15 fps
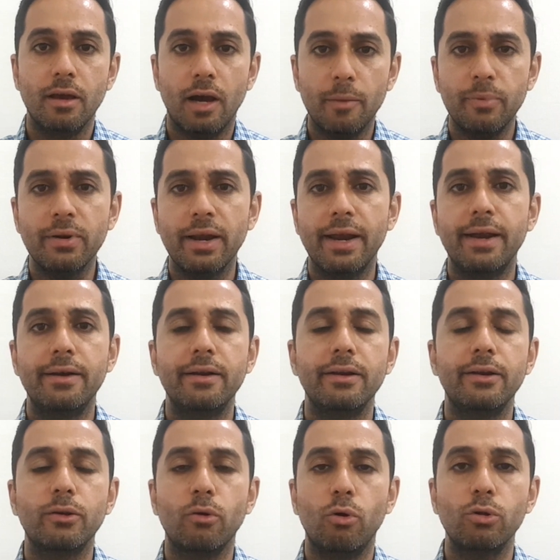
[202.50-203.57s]
upper
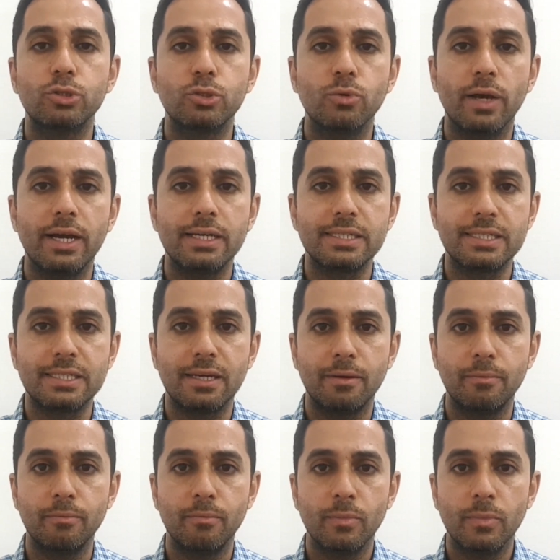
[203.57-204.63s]
hand, it also has
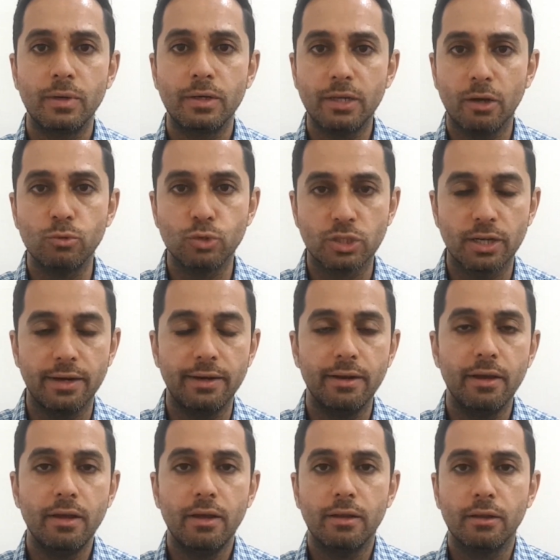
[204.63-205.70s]
some
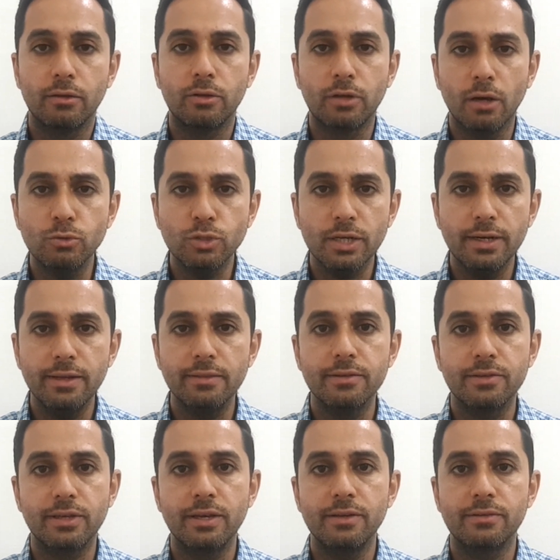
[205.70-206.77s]
downside. Now the downside
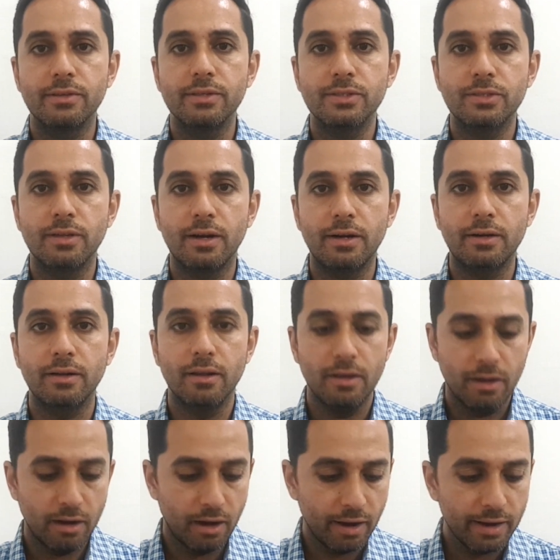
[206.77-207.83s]
in this case is that
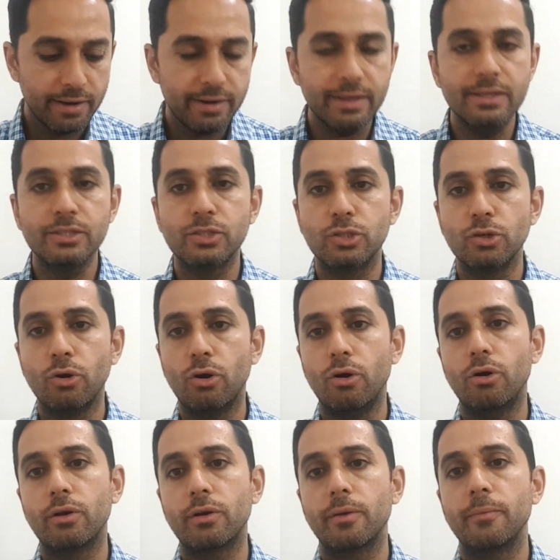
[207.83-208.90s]
higher is
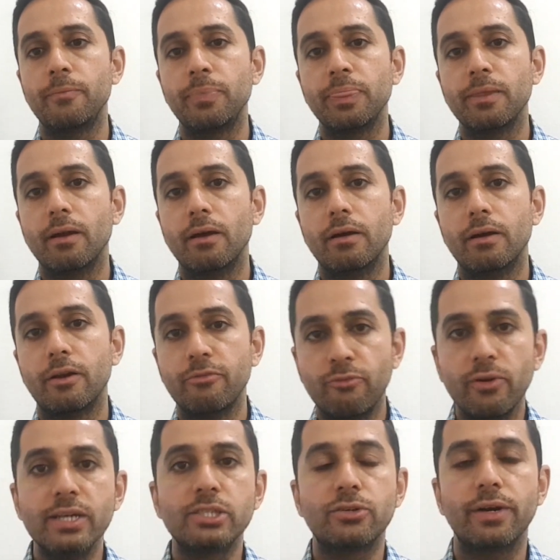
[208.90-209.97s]
your
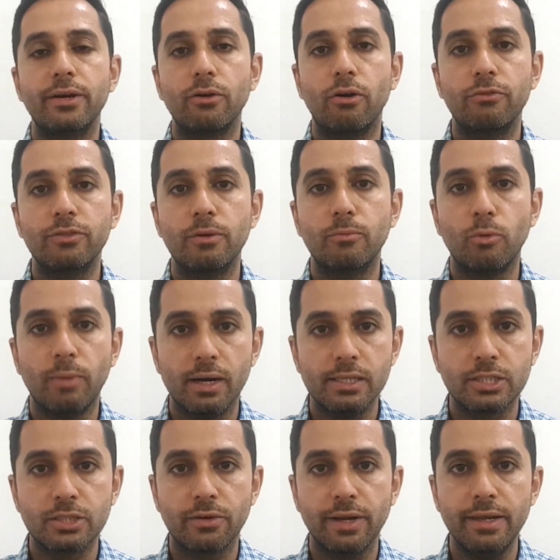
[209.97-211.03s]
refresh rate of the
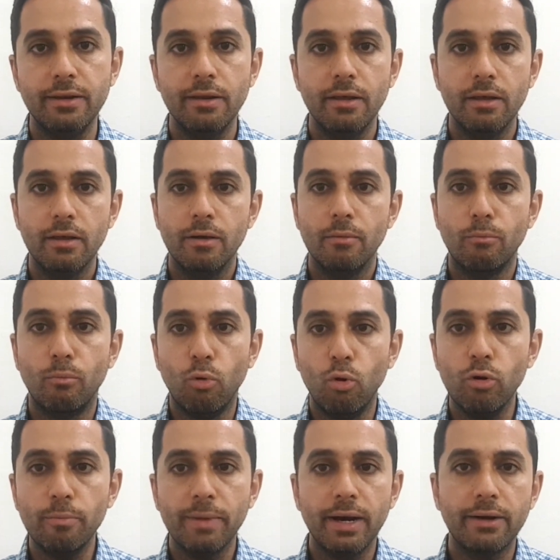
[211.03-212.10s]
mobile screen,
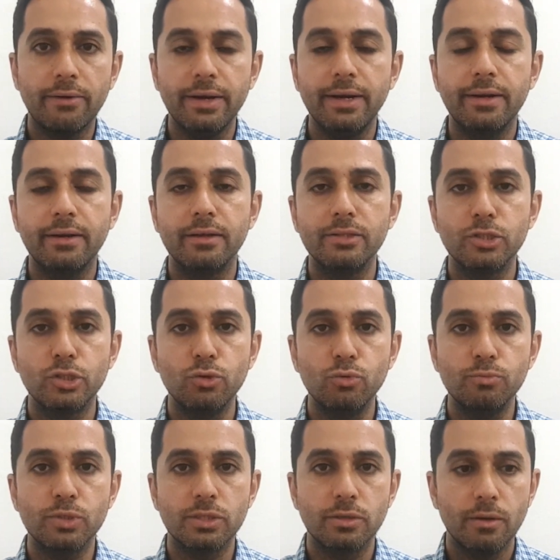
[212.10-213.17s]
more battery it
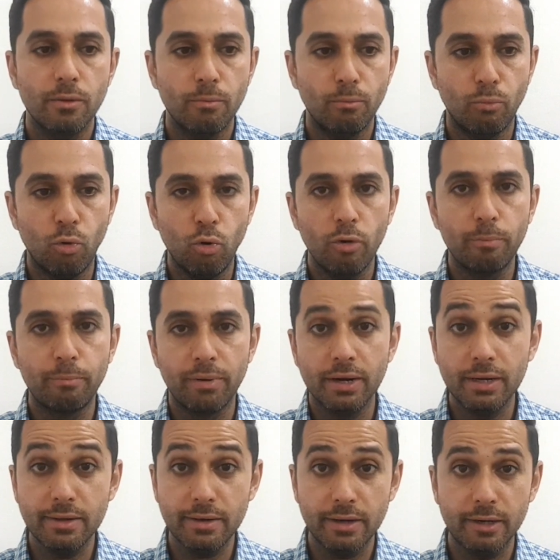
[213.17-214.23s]
consumes, more
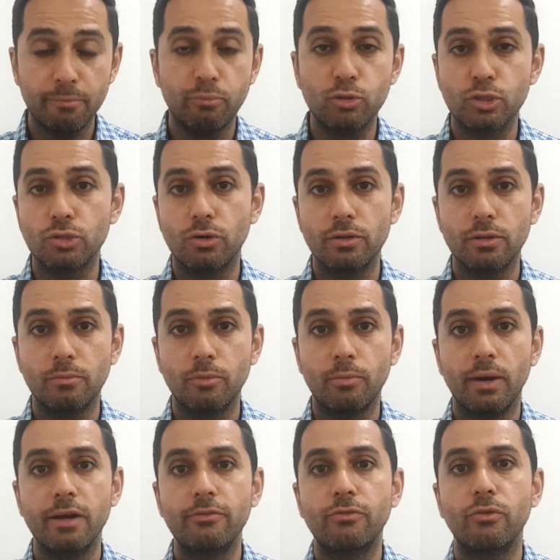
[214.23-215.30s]
burden it puts on the
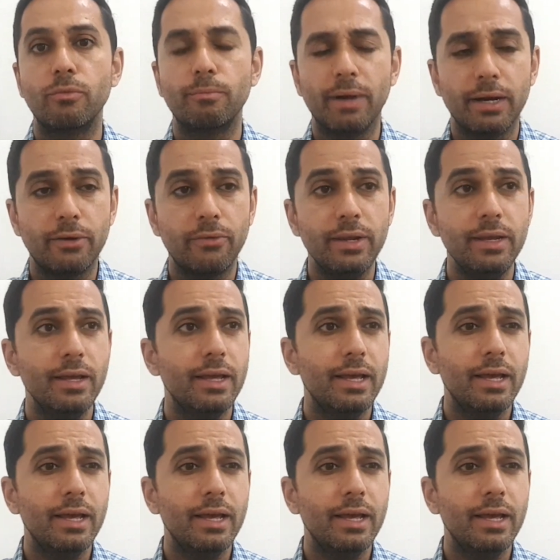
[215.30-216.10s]
mobile phone battery,